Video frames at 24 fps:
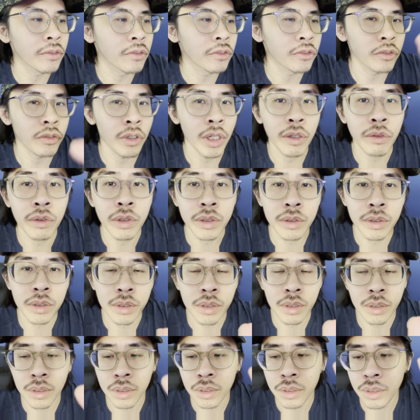favorite
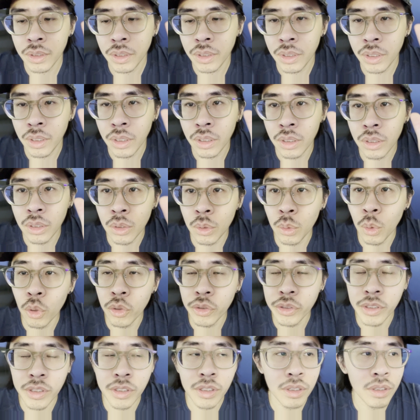
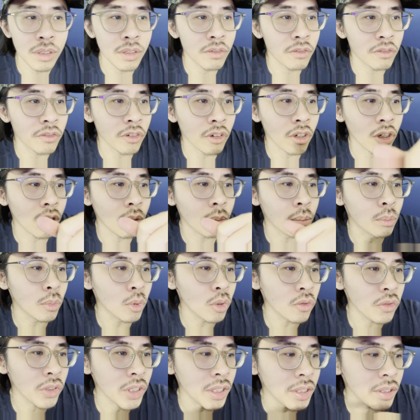quotes from
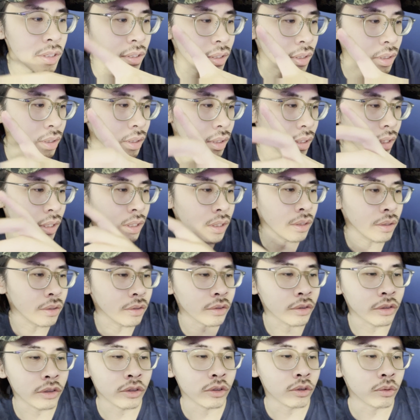movies
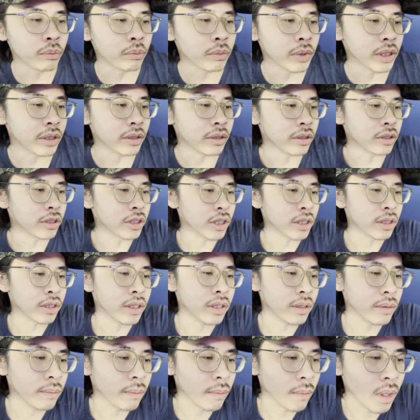into
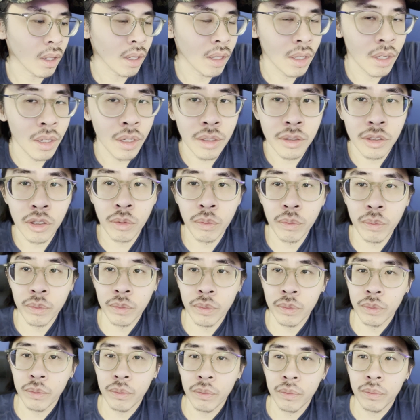Midjourney. So
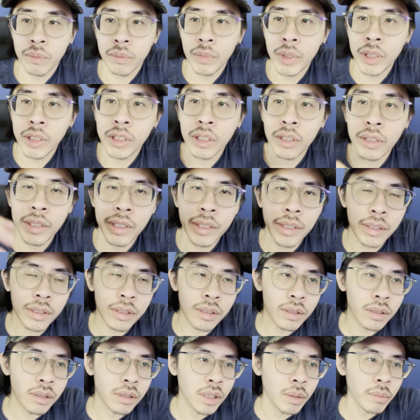Midjourney is
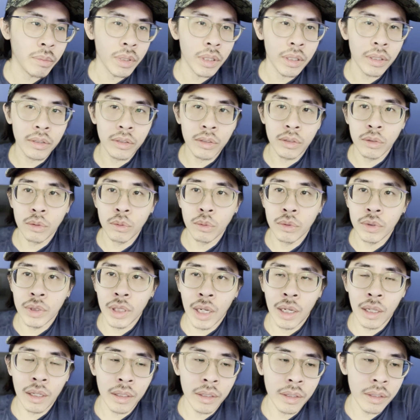similar to
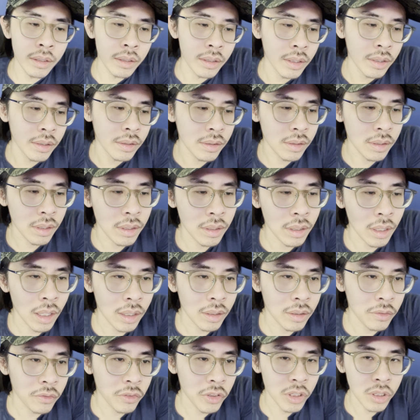DALL-E. It's an
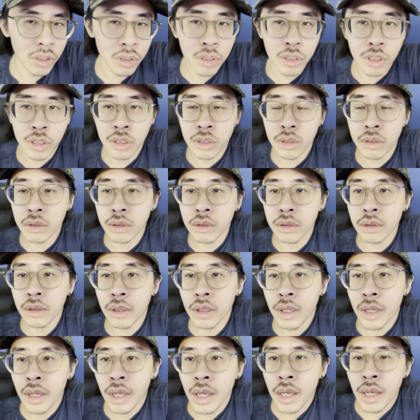artificial
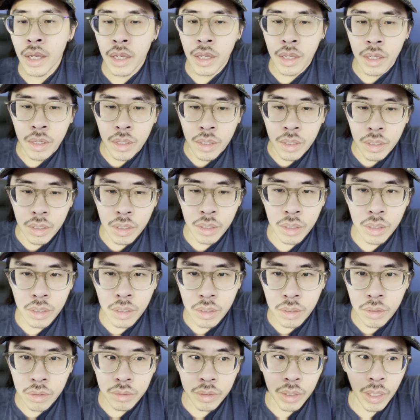
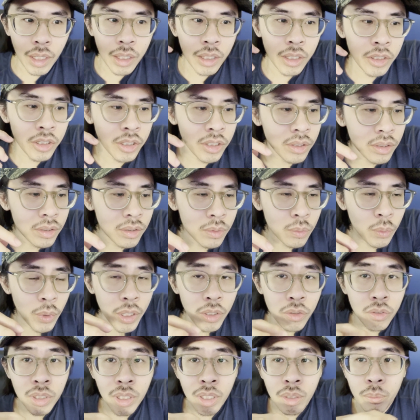intelligence where
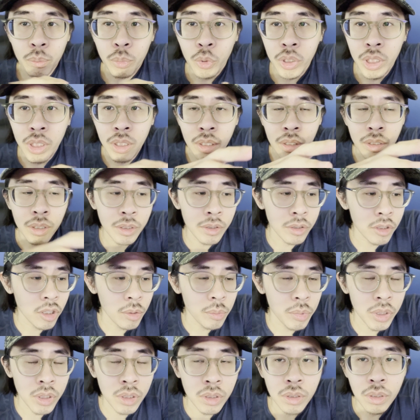you can put in a
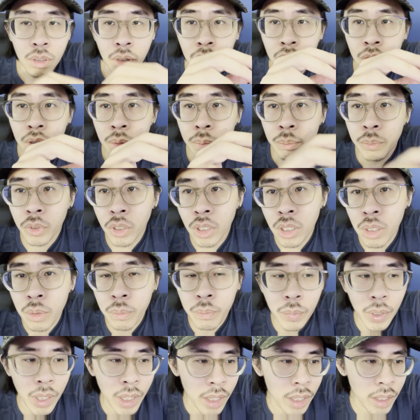description on a
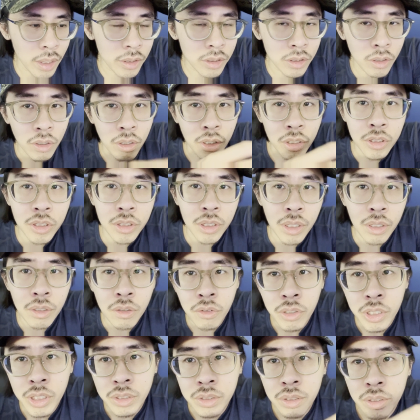prompt and it's gonna
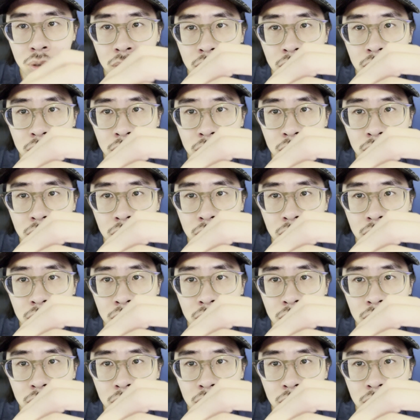generate